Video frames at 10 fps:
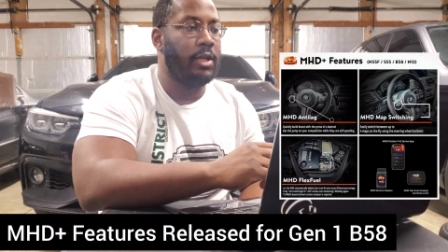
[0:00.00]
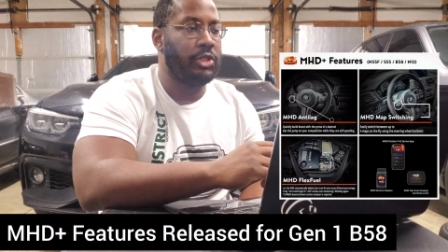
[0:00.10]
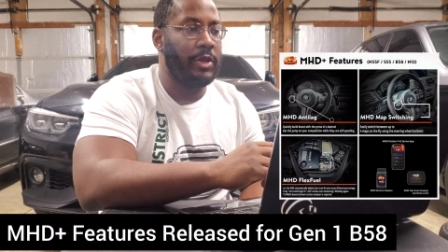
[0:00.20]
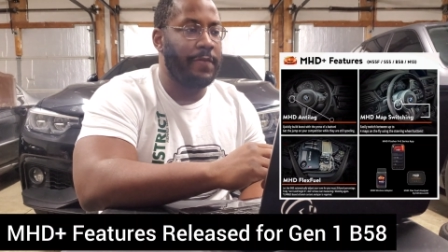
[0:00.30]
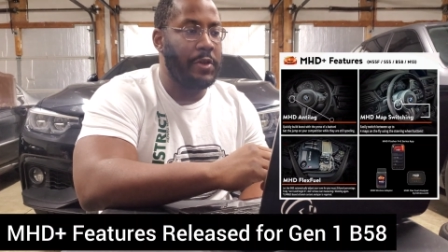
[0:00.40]

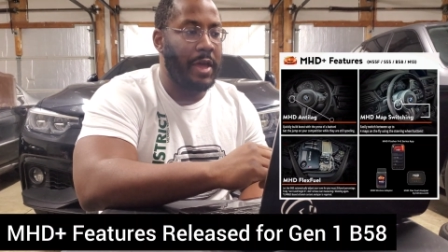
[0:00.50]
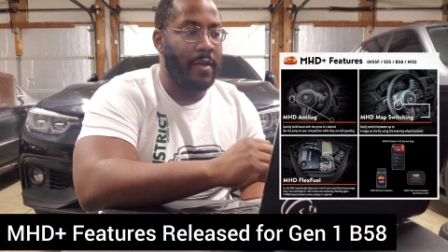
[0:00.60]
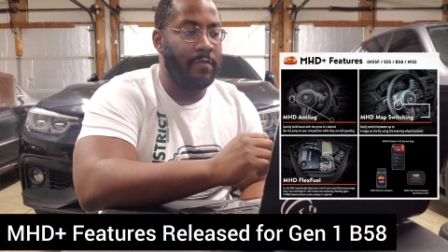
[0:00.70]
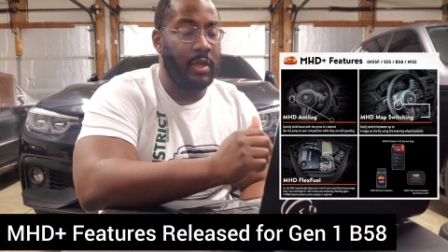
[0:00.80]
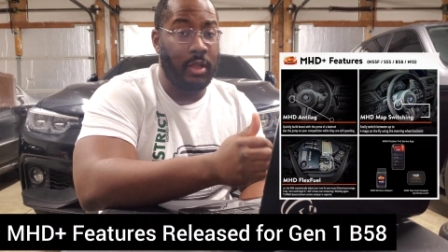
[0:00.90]
So if you
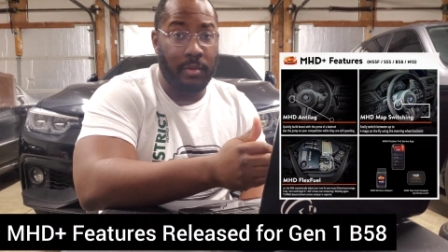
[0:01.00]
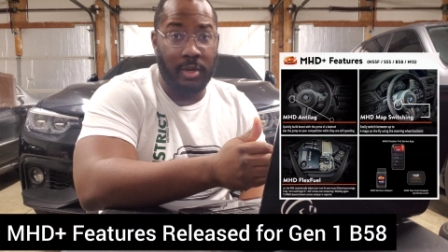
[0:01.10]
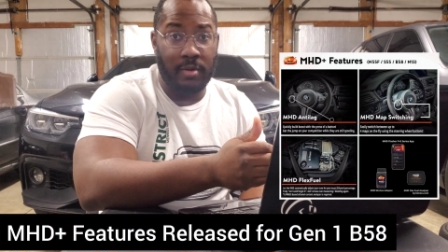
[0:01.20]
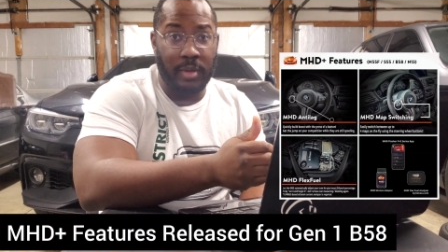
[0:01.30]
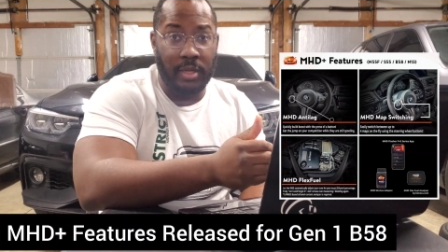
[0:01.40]
have the
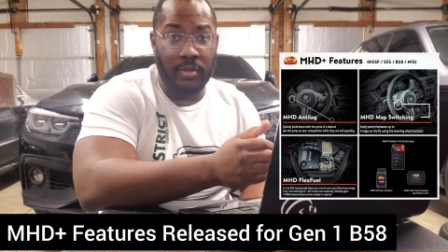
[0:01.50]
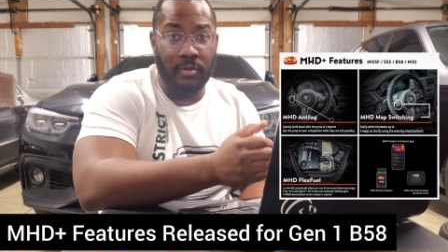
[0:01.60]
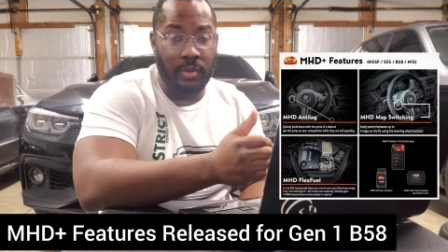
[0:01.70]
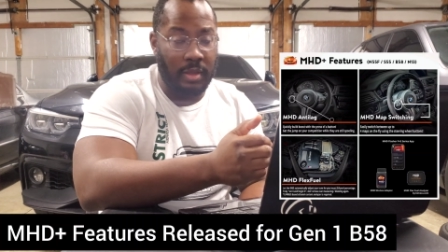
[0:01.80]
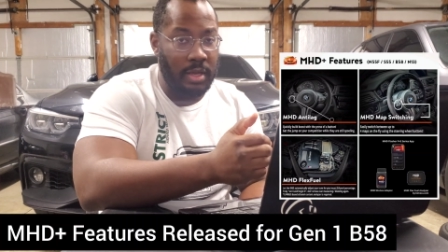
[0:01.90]
limiter
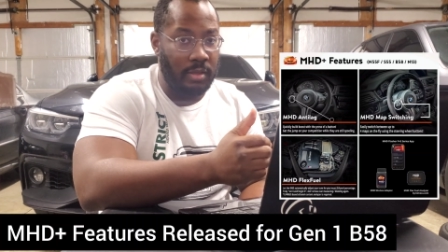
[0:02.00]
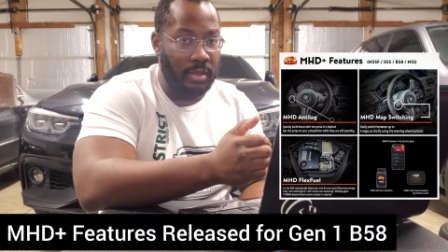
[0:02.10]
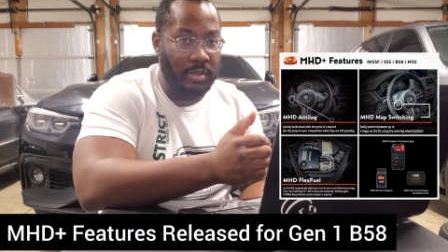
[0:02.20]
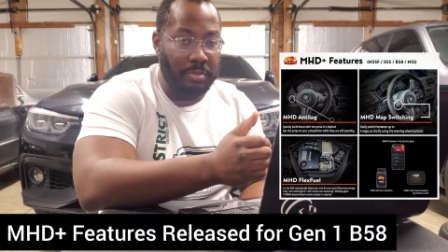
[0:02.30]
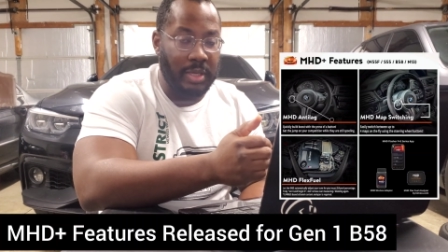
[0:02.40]
button with like
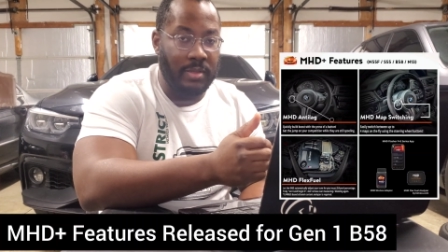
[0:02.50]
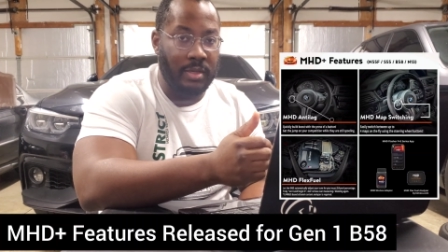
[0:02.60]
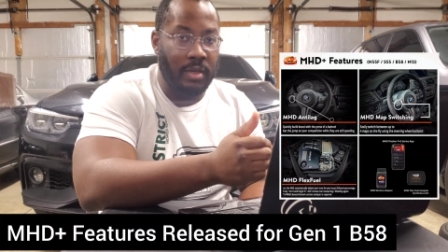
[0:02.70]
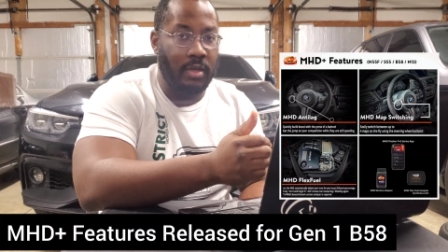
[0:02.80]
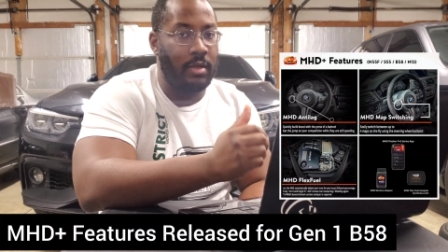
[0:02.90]
the speed
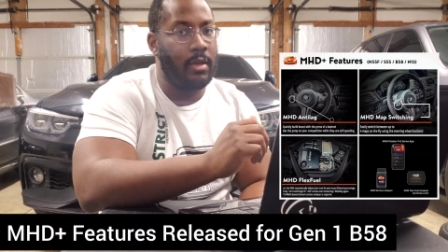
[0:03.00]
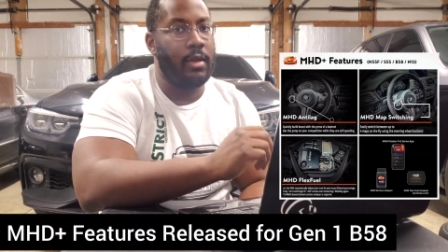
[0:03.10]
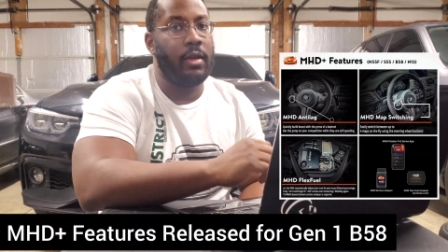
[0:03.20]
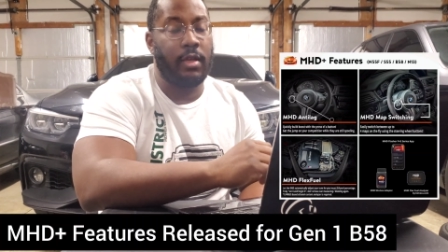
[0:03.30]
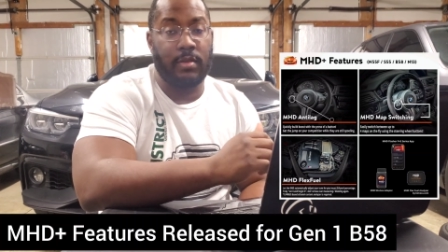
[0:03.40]
setting,
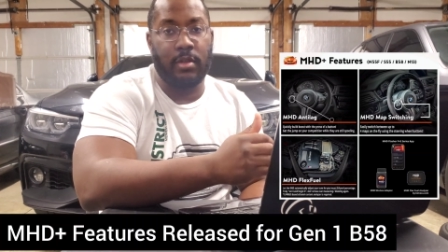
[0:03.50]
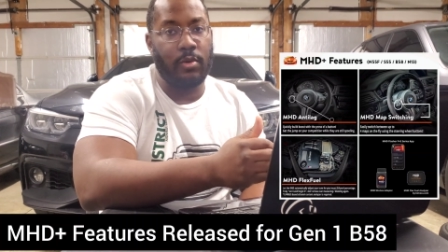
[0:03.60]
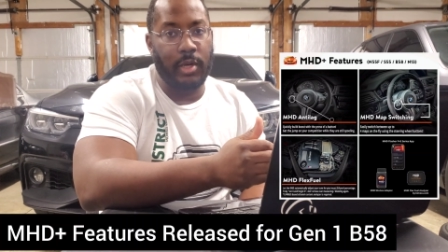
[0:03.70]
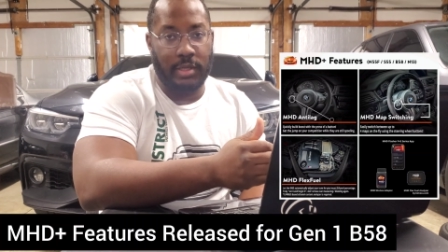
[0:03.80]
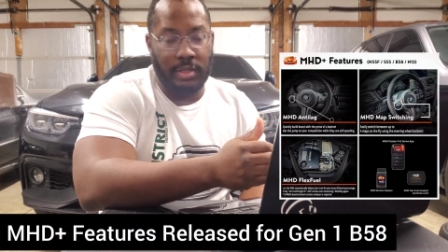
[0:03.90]
it
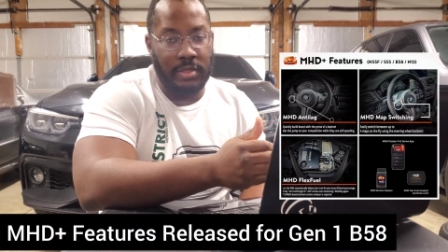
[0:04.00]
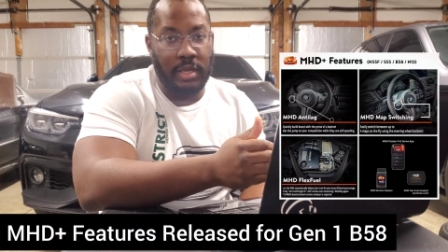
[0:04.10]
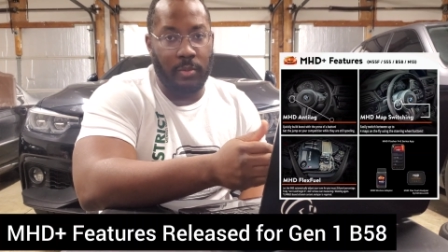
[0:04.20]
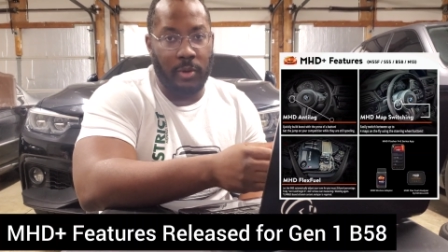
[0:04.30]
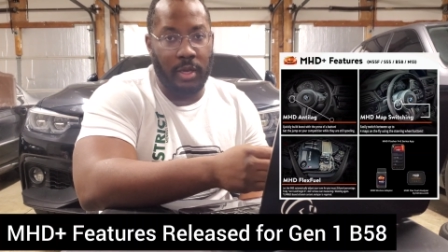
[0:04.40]
still works the
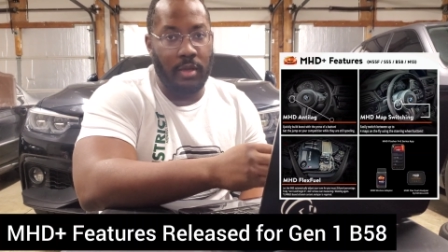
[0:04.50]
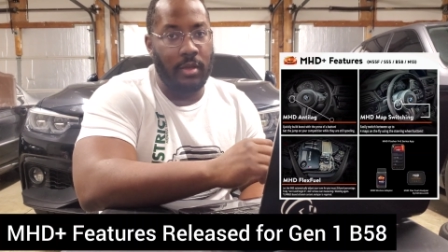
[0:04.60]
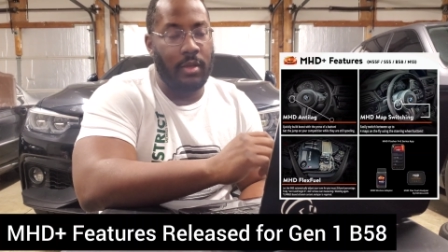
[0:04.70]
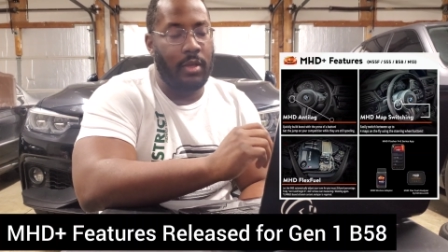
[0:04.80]
same way.